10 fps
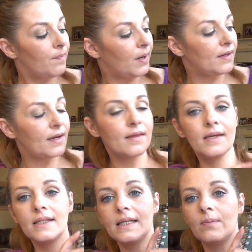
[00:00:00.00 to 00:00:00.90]
But
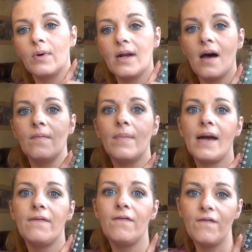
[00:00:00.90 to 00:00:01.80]
this is one of
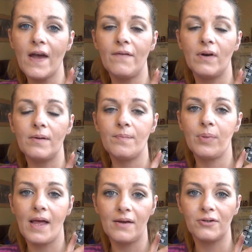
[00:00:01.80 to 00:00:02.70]
my favorite
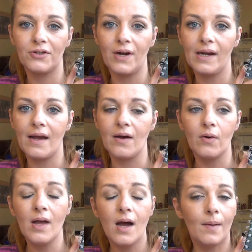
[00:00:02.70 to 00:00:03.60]
planners right now.